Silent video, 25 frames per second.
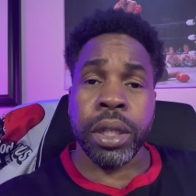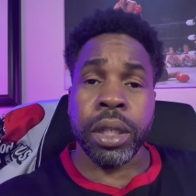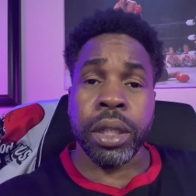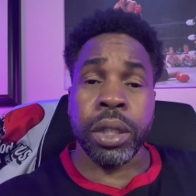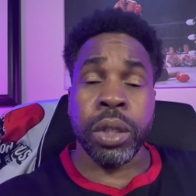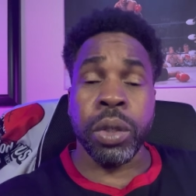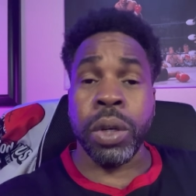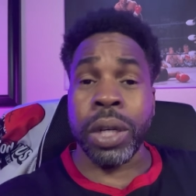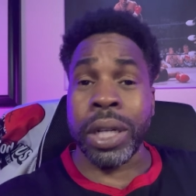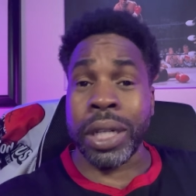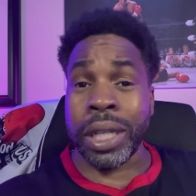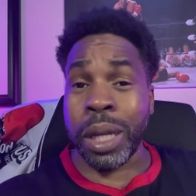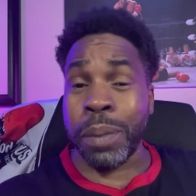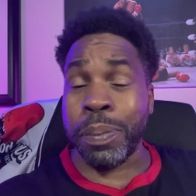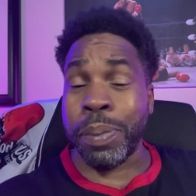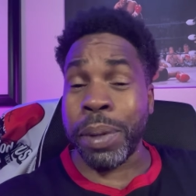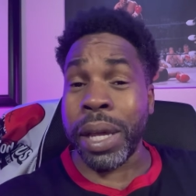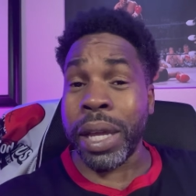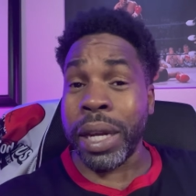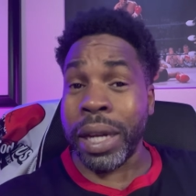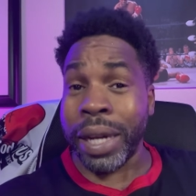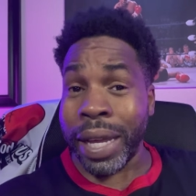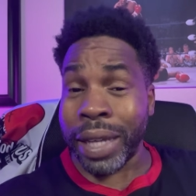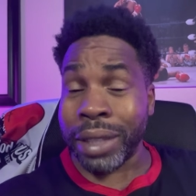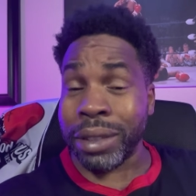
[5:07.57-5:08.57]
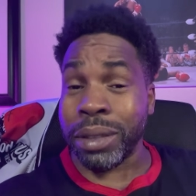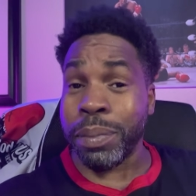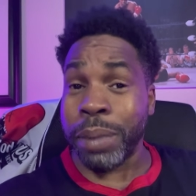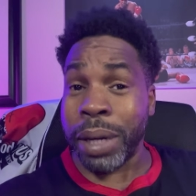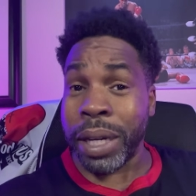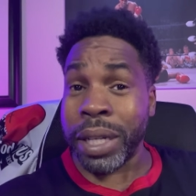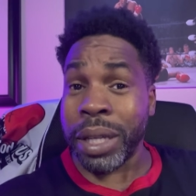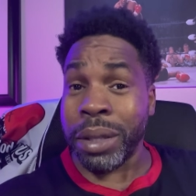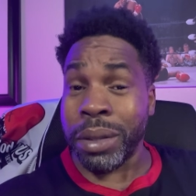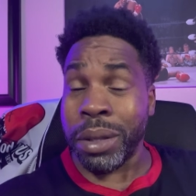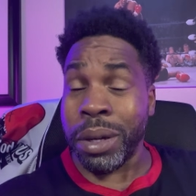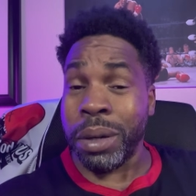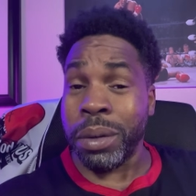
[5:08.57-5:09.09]
You're gonna get paid less
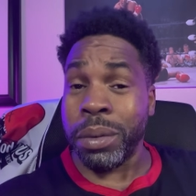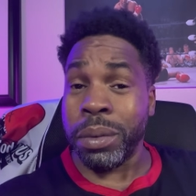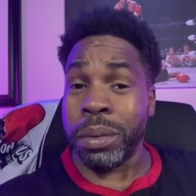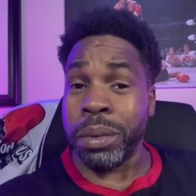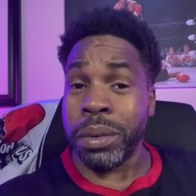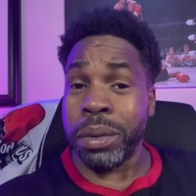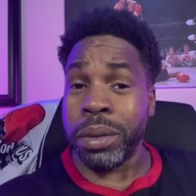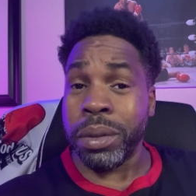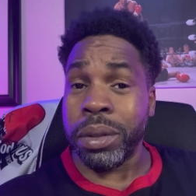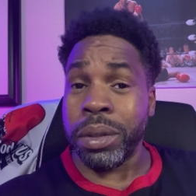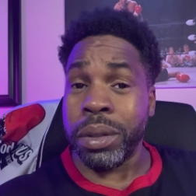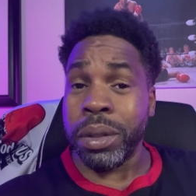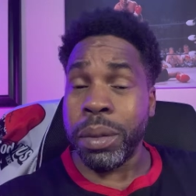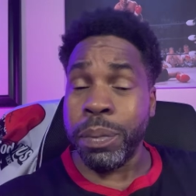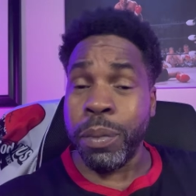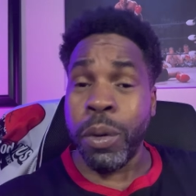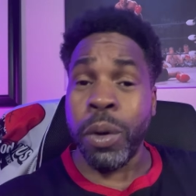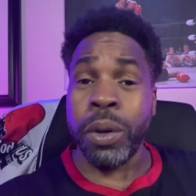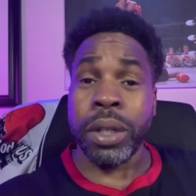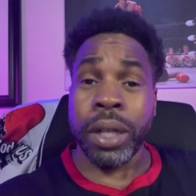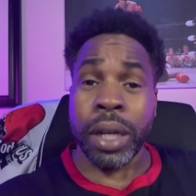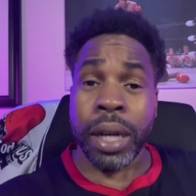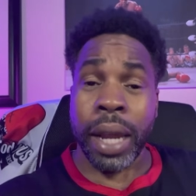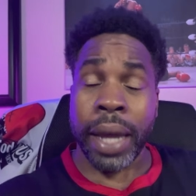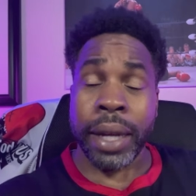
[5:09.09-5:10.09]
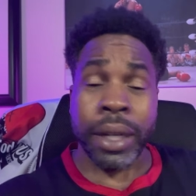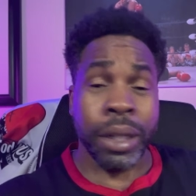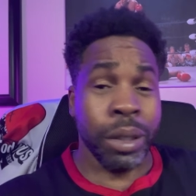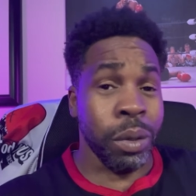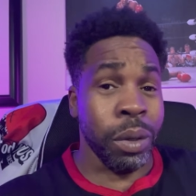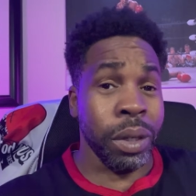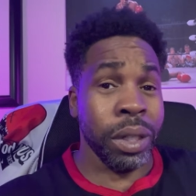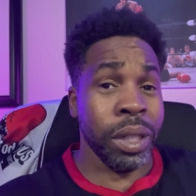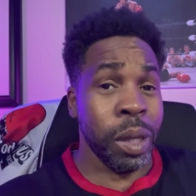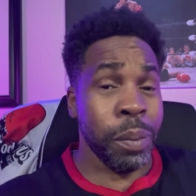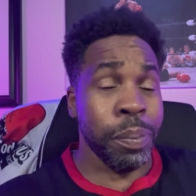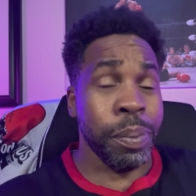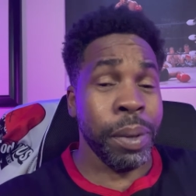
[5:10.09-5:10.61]
money though, more than likely. You're
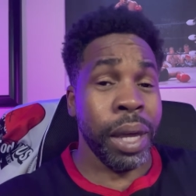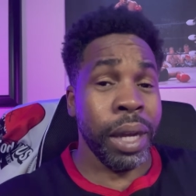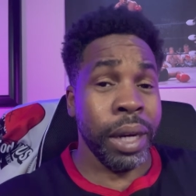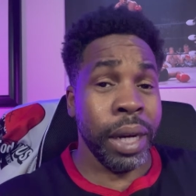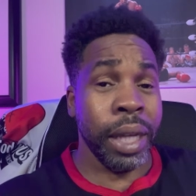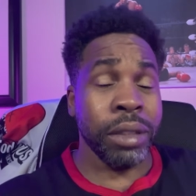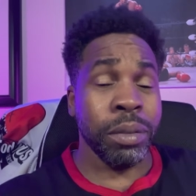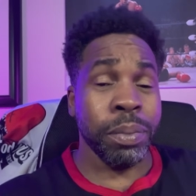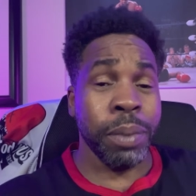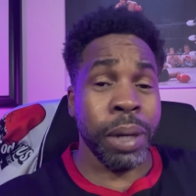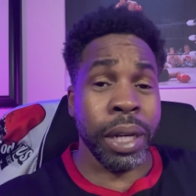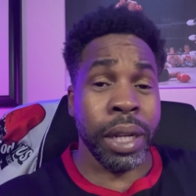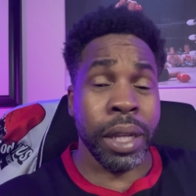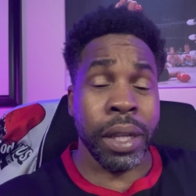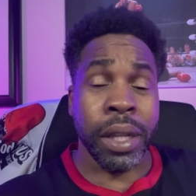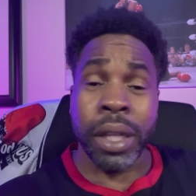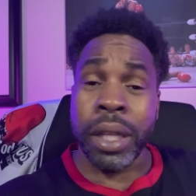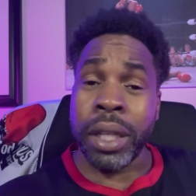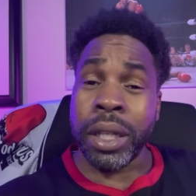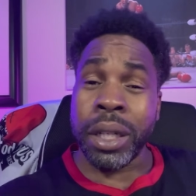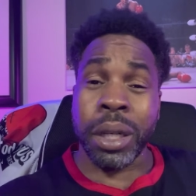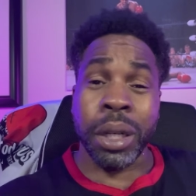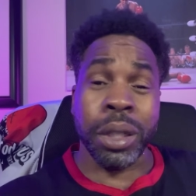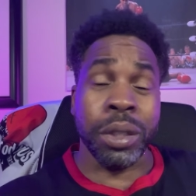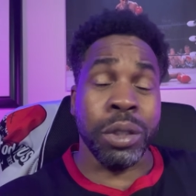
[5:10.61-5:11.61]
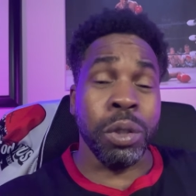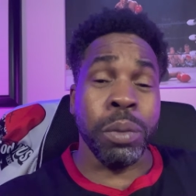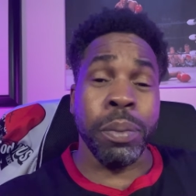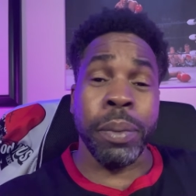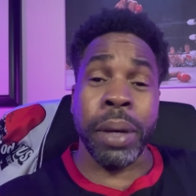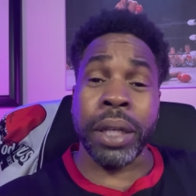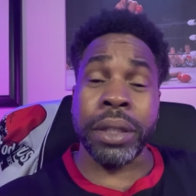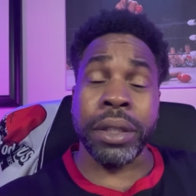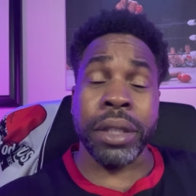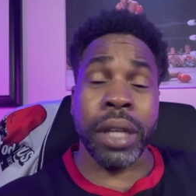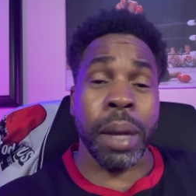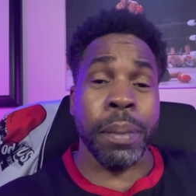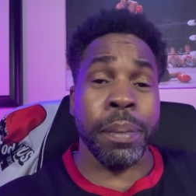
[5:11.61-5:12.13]
gonna get paid less money because you
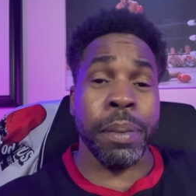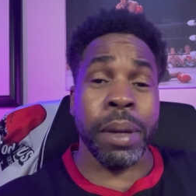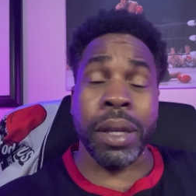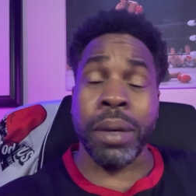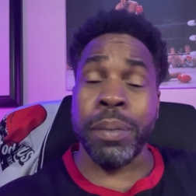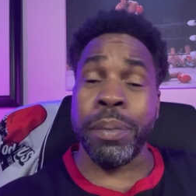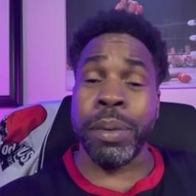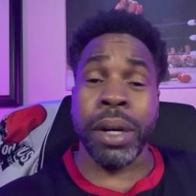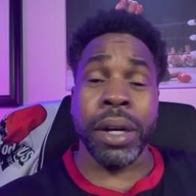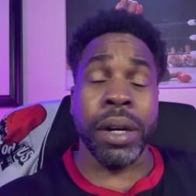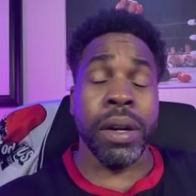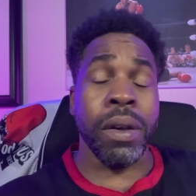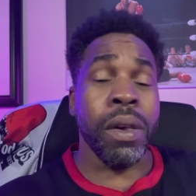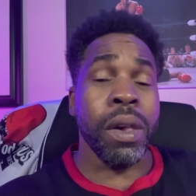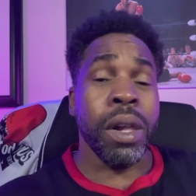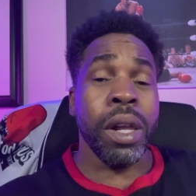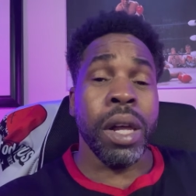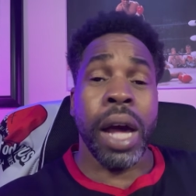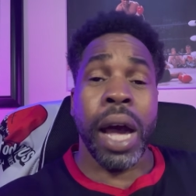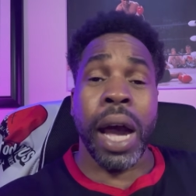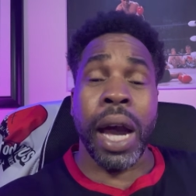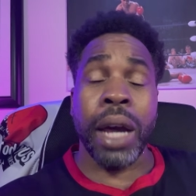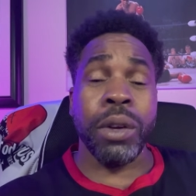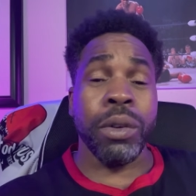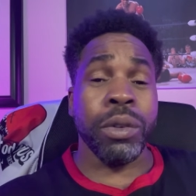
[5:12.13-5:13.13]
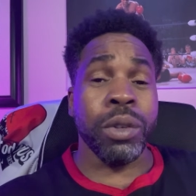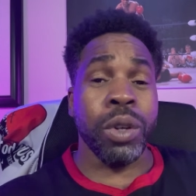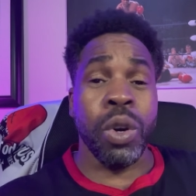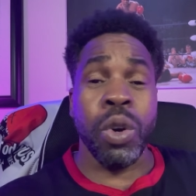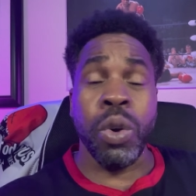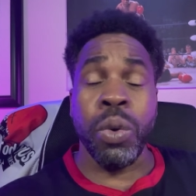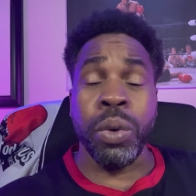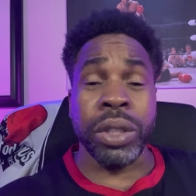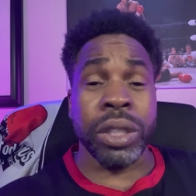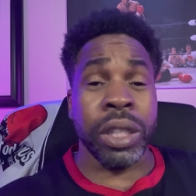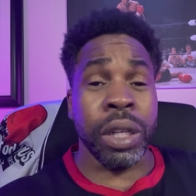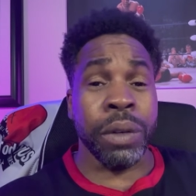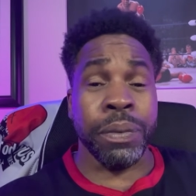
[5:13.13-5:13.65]
messed up, bro. I don't know
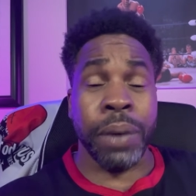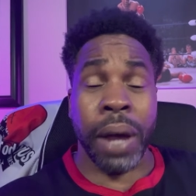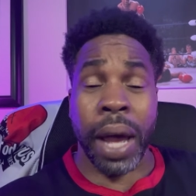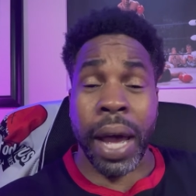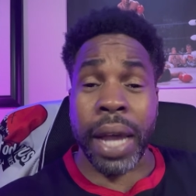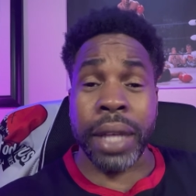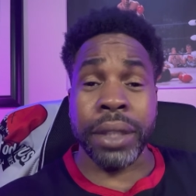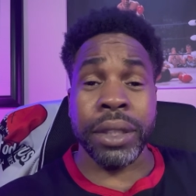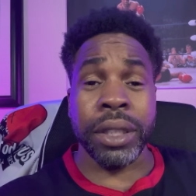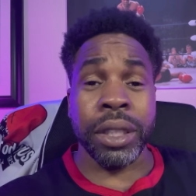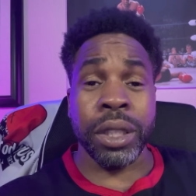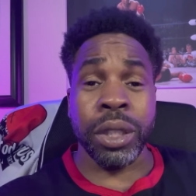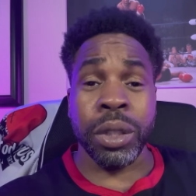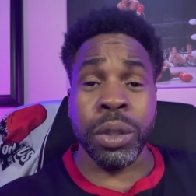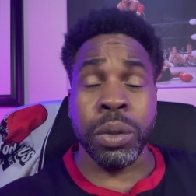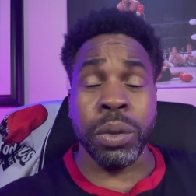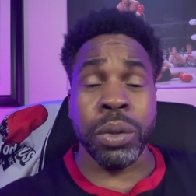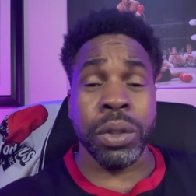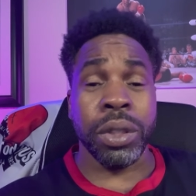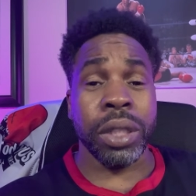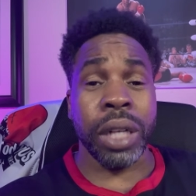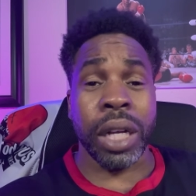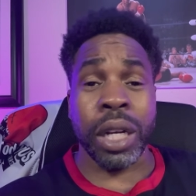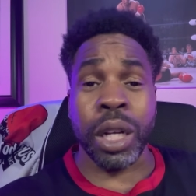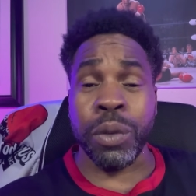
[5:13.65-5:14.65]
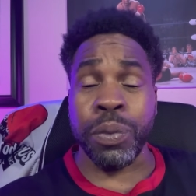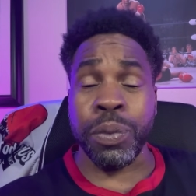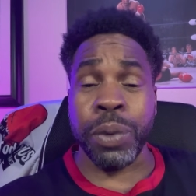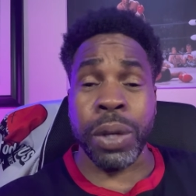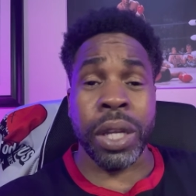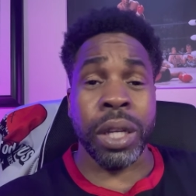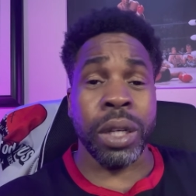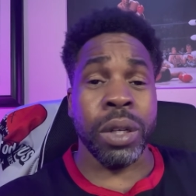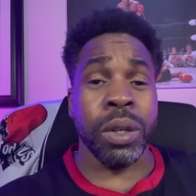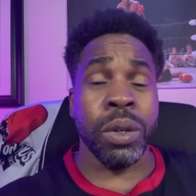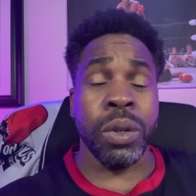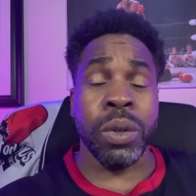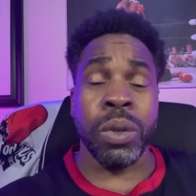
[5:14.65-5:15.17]
who was advising you, Shelly
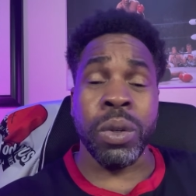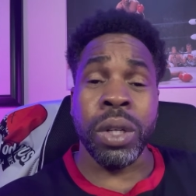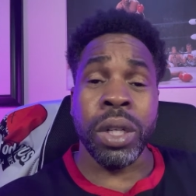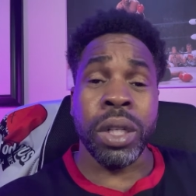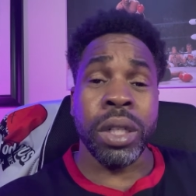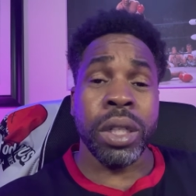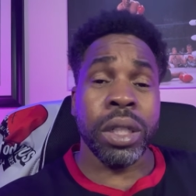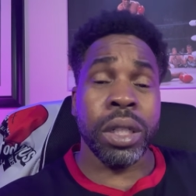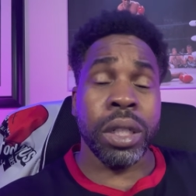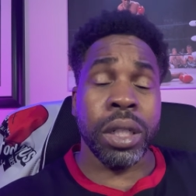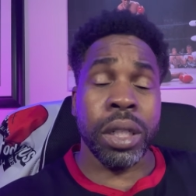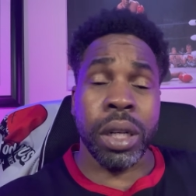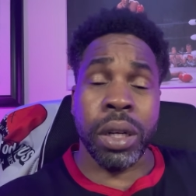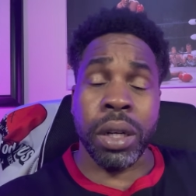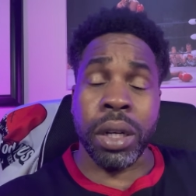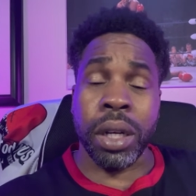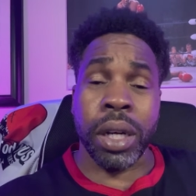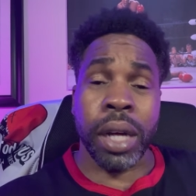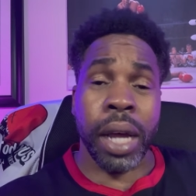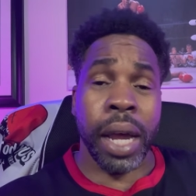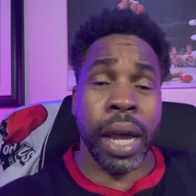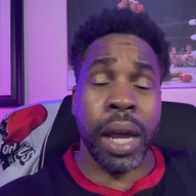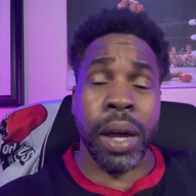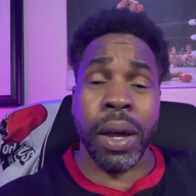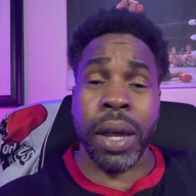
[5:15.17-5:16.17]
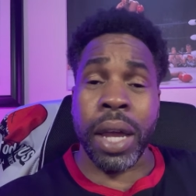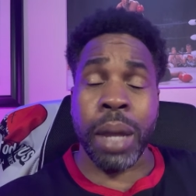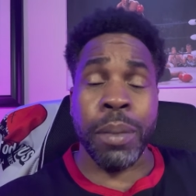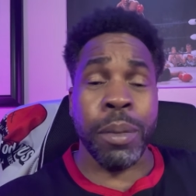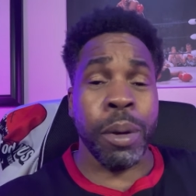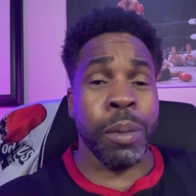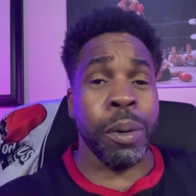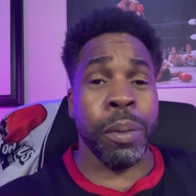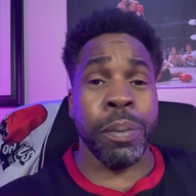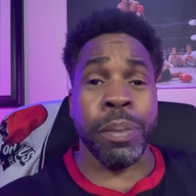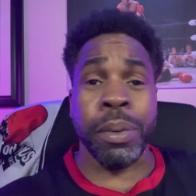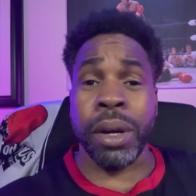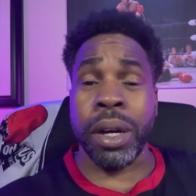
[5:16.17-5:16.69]
Finkel, uh, Al
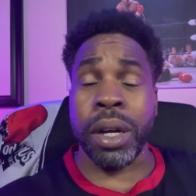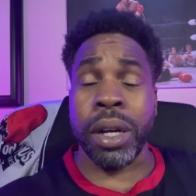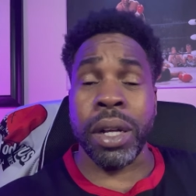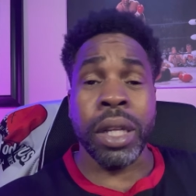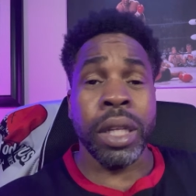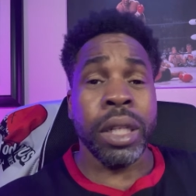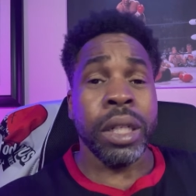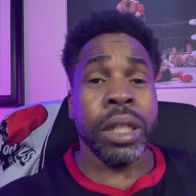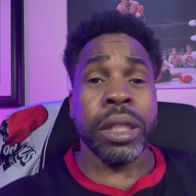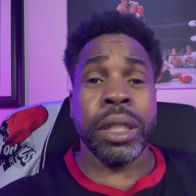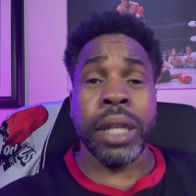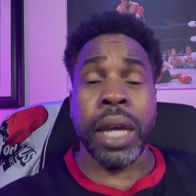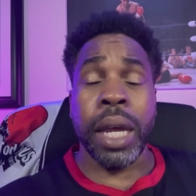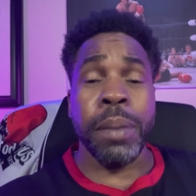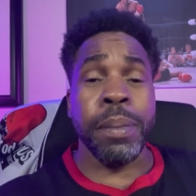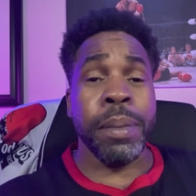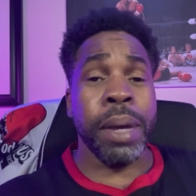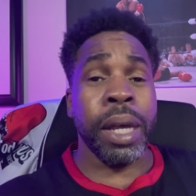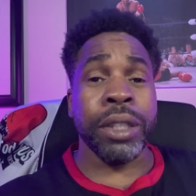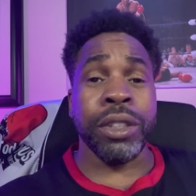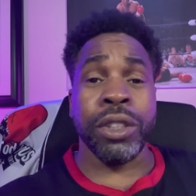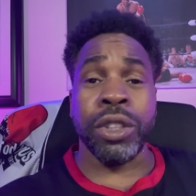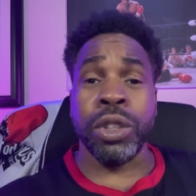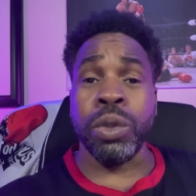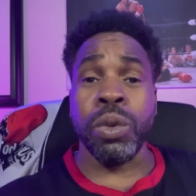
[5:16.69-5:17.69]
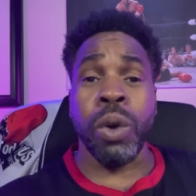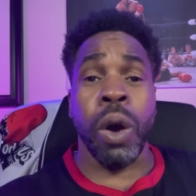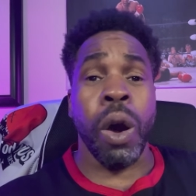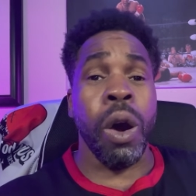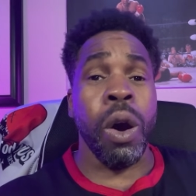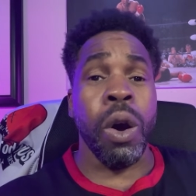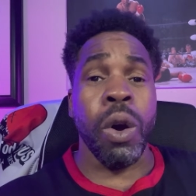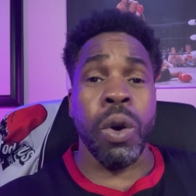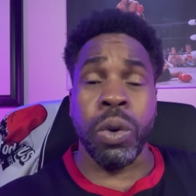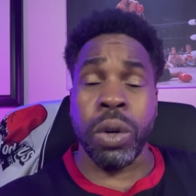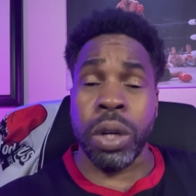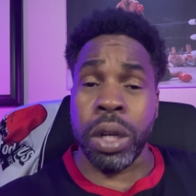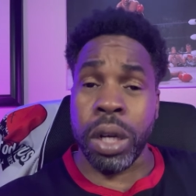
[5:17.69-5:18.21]
Haymon, but bro, they messed you
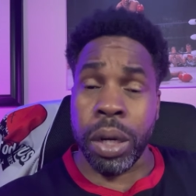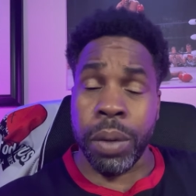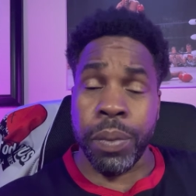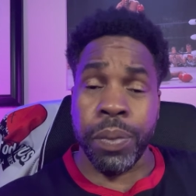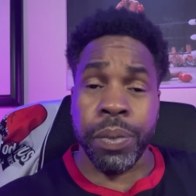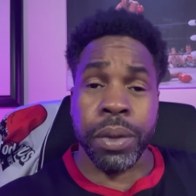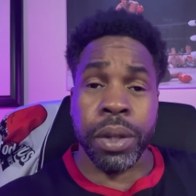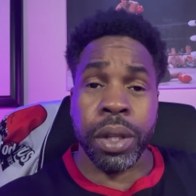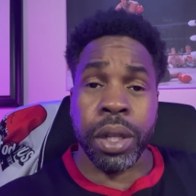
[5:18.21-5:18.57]
all up.